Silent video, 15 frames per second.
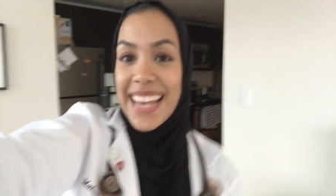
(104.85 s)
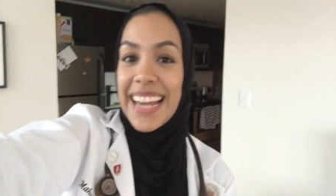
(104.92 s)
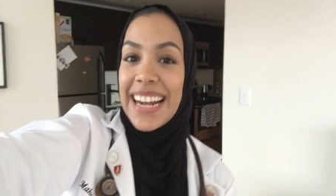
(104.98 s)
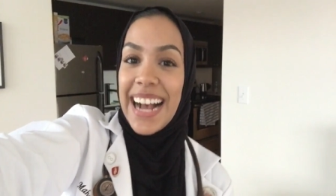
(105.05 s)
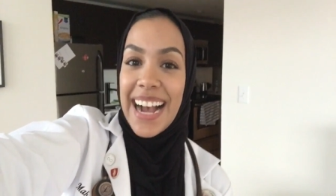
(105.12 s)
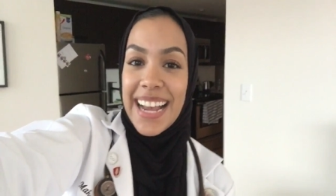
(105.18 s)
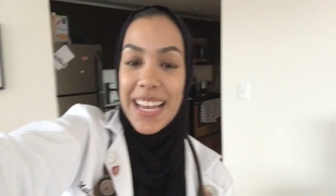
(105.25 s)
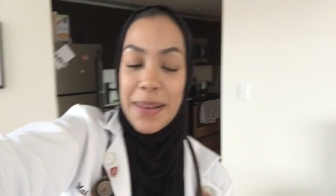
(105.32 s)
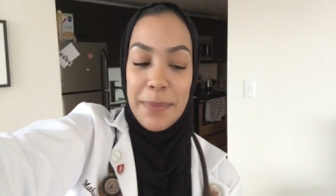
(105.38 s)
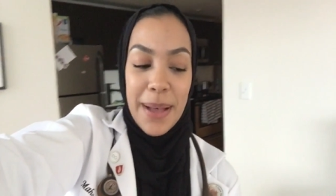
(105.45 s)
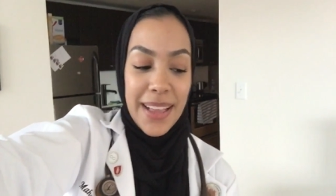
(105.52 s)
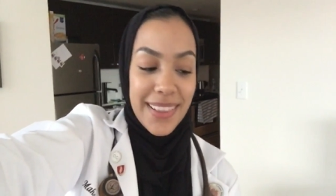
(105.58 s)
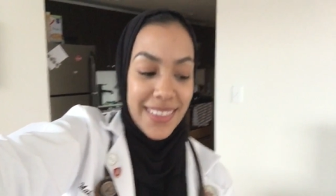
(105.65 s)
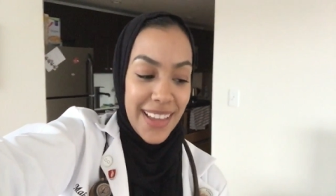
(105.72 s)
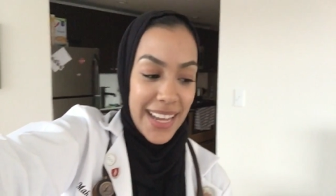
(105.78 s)
and I
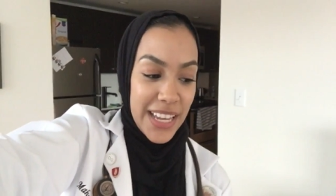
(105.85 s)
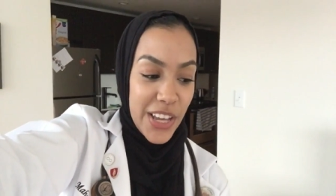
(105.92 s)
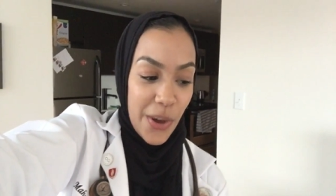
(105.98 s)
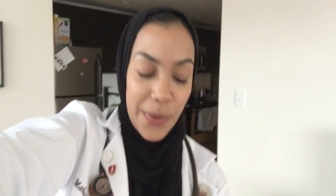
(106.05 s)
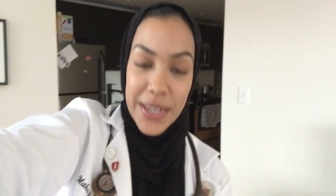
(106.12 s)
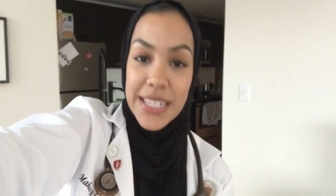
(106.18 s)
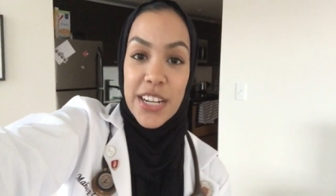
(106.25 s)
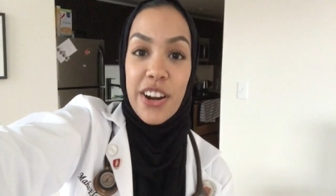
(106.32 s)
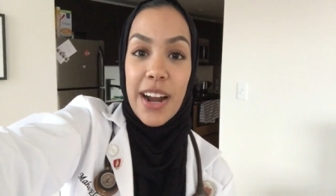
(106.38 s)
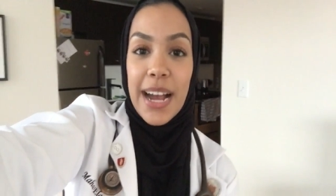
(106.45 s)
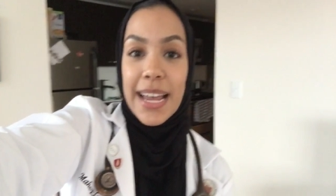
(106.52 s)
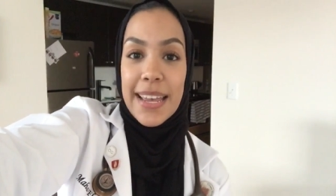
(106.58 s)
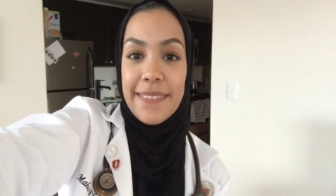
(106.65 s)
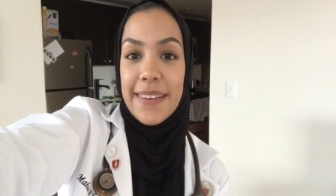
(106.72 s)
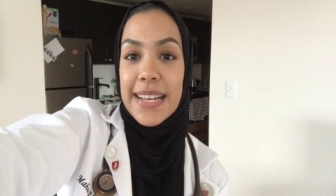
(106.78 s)
am like going to
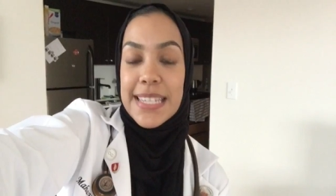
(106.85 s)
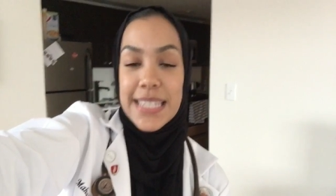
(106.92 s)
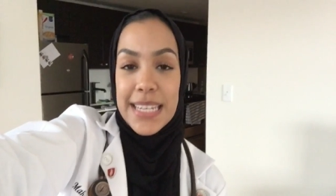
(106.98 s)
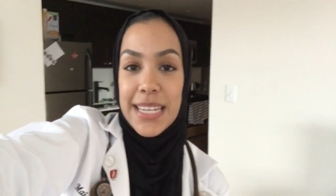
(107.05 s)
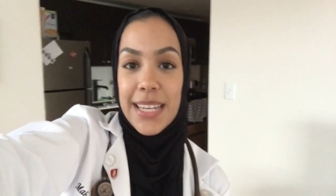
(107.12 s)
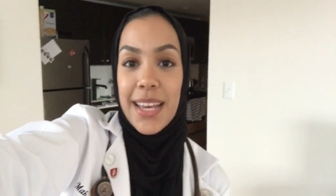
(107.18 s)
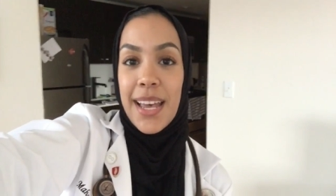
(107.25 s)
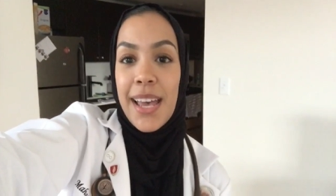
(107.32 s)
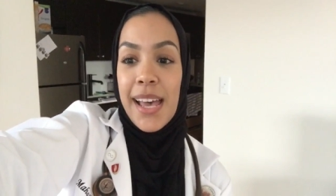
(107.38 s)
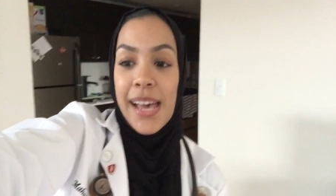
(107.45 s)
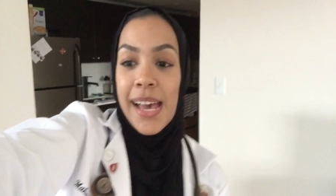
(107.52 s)
cry if I see